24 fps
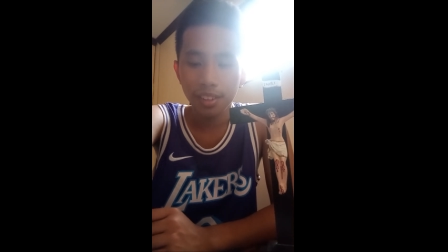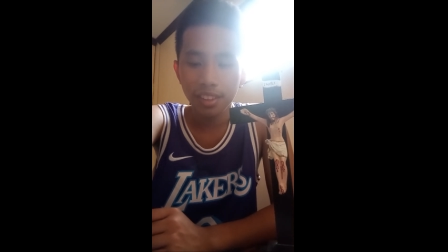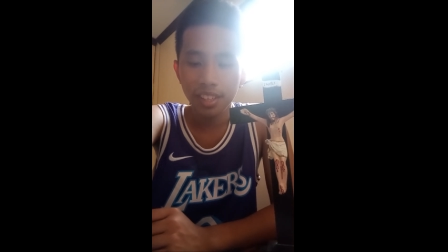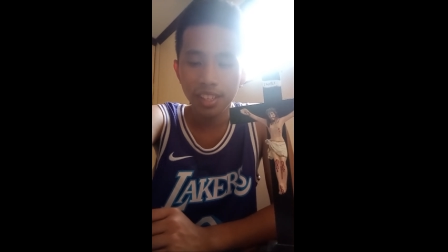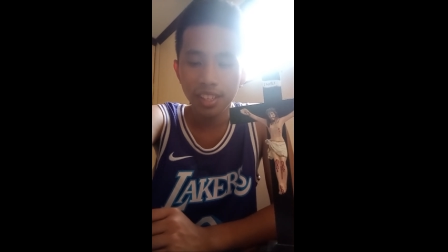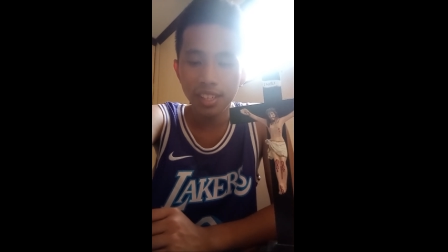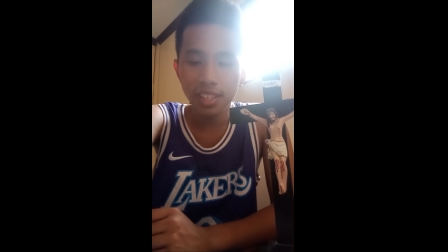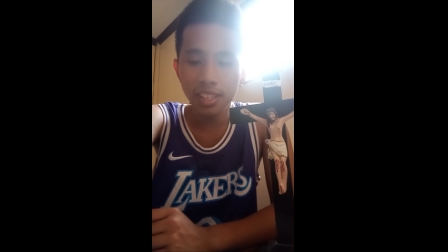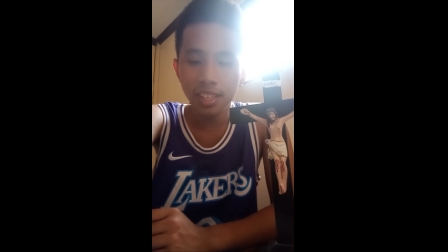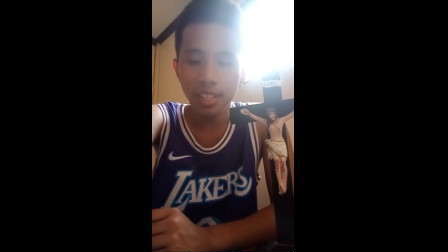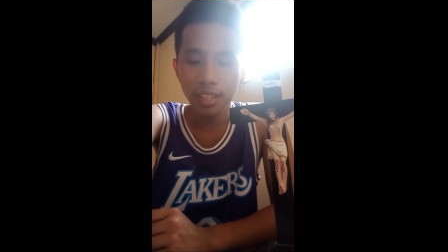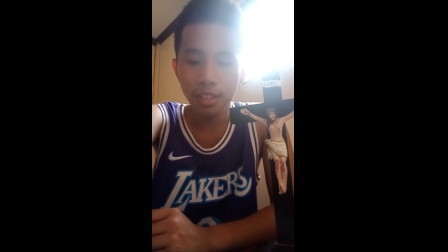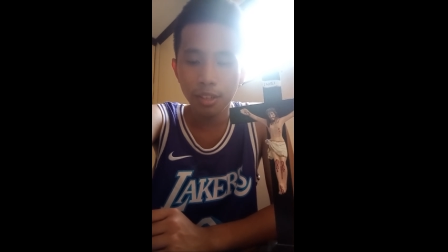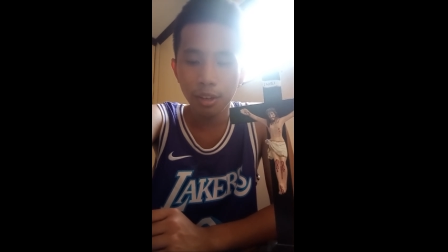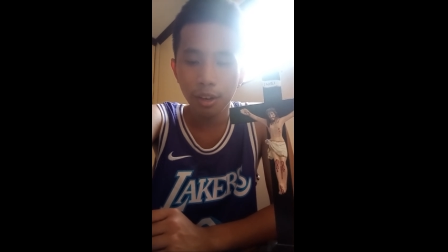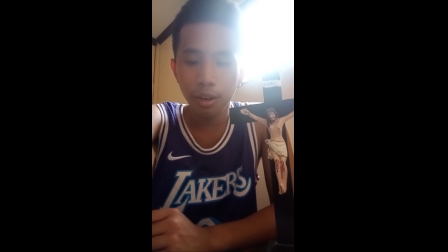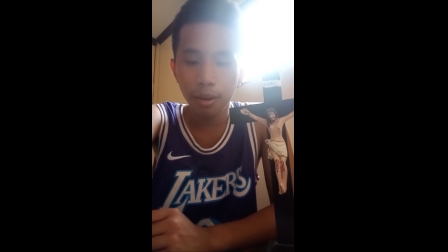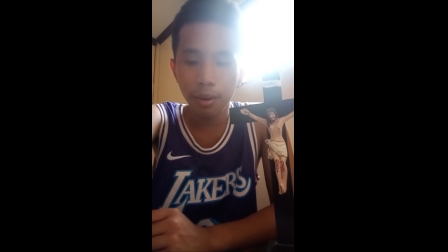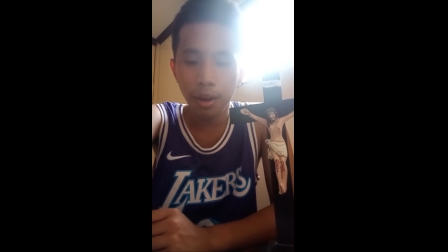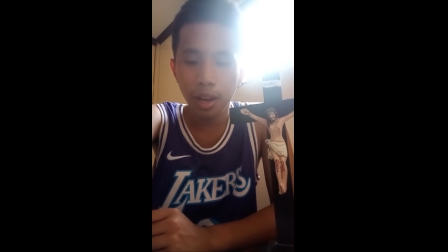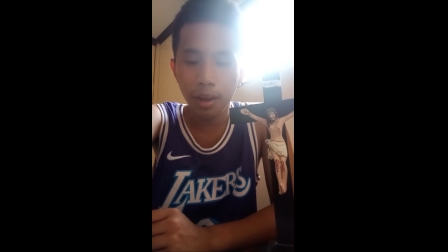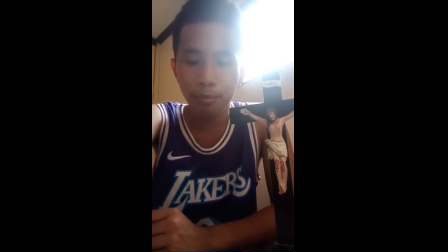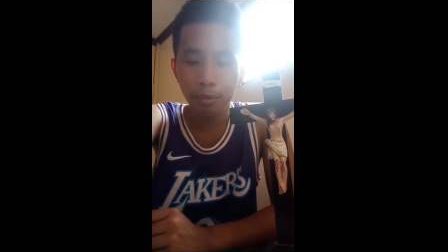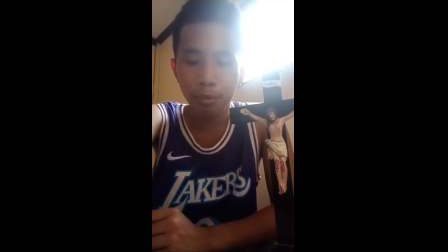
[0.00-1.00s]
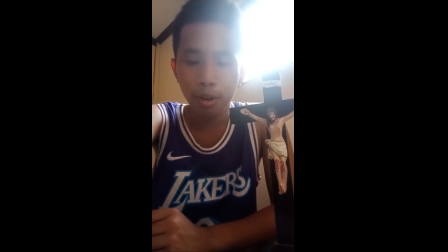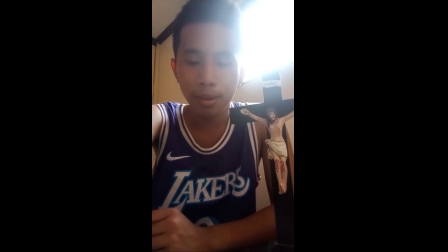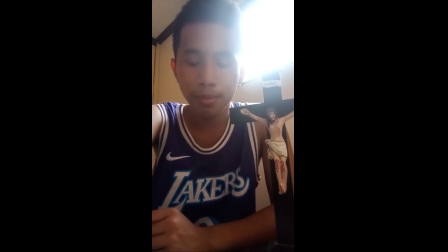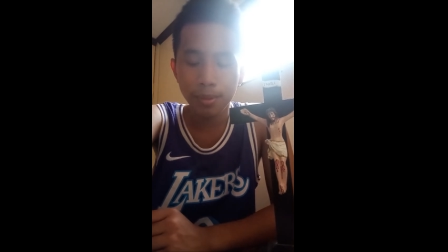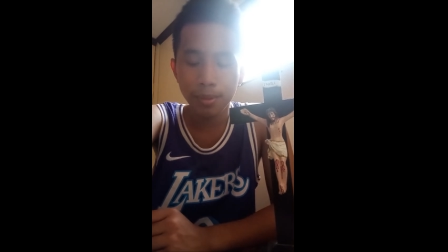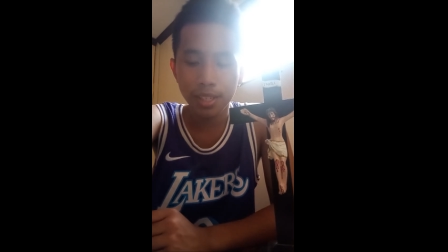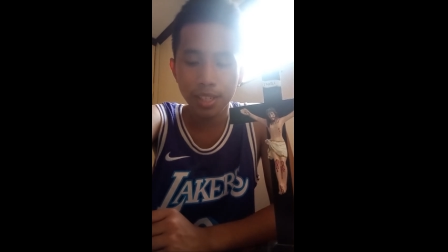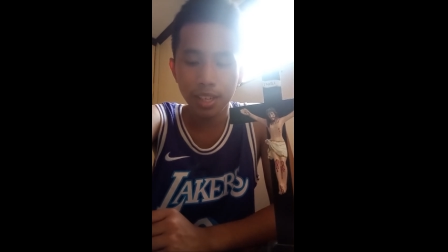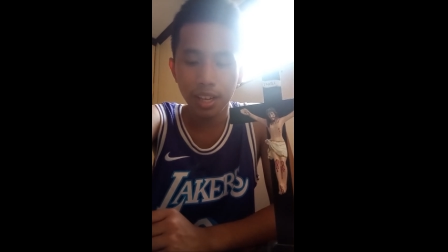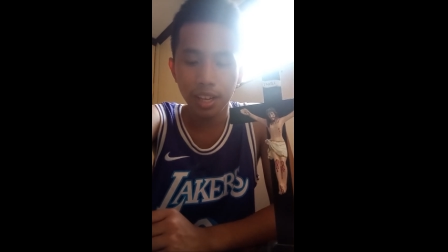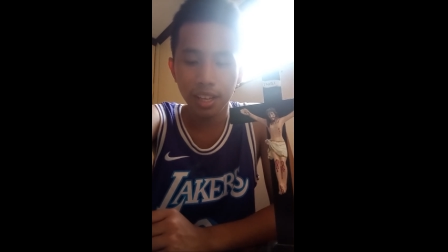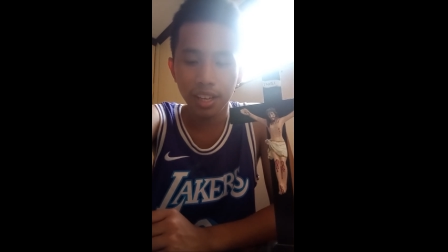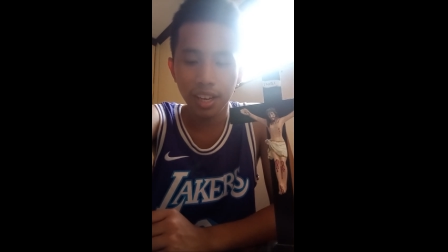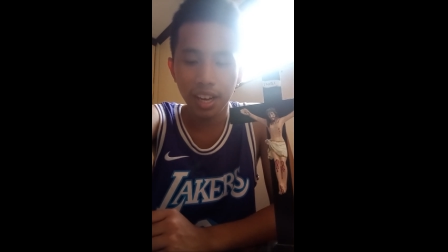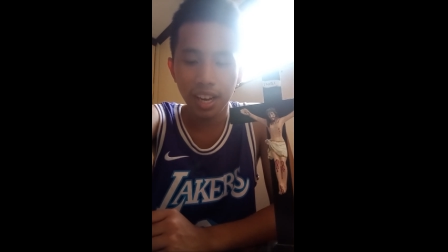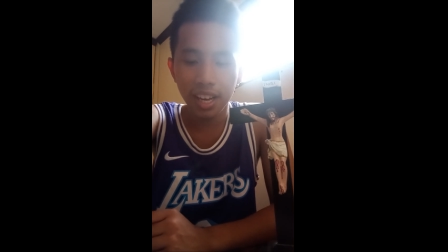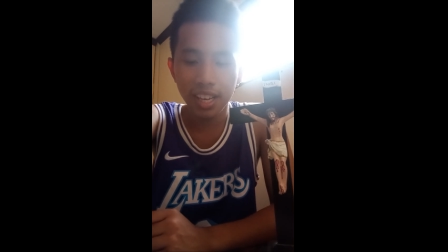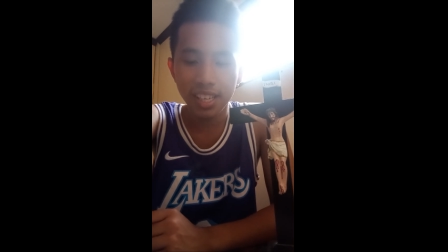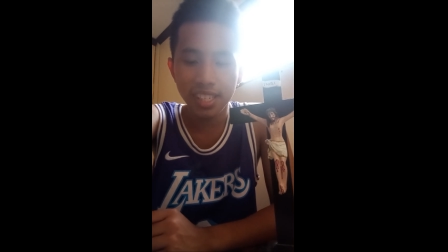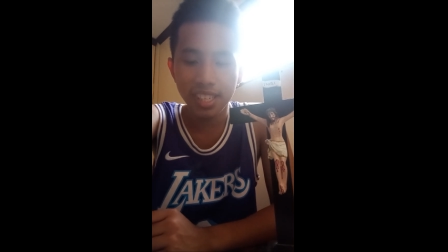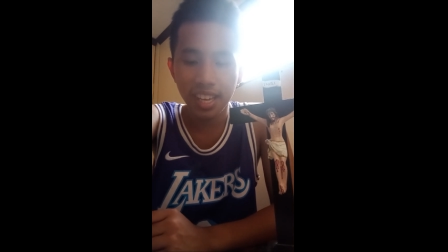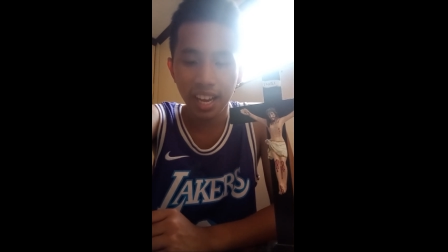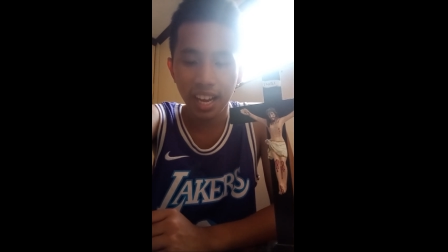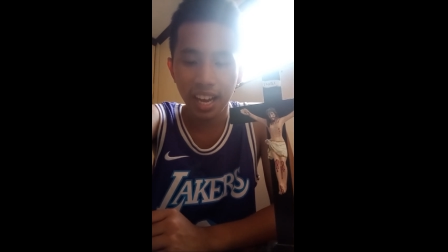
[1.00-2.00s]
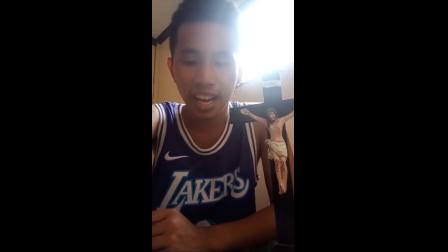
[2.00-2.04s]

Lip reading: This is the story of Abraham's son, Isaac.